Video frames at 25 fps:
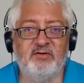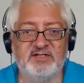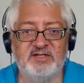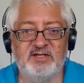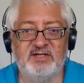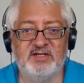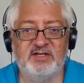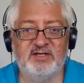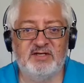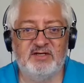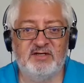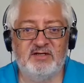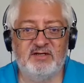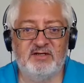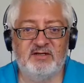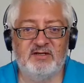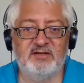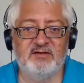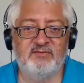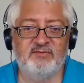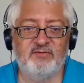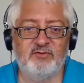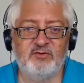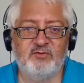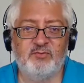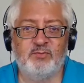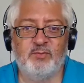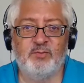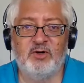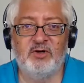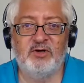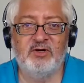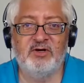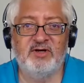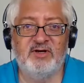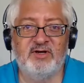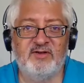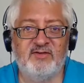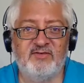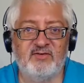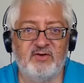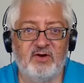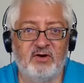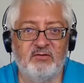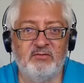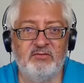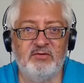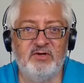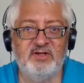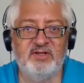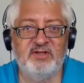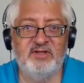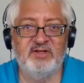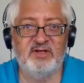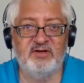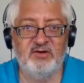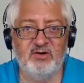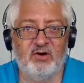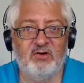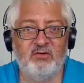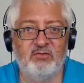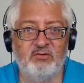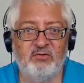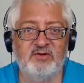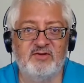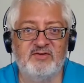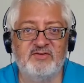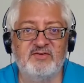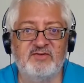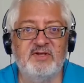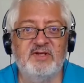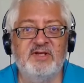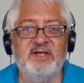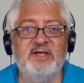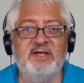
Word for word: yeah. in uh, football, it is only the goals.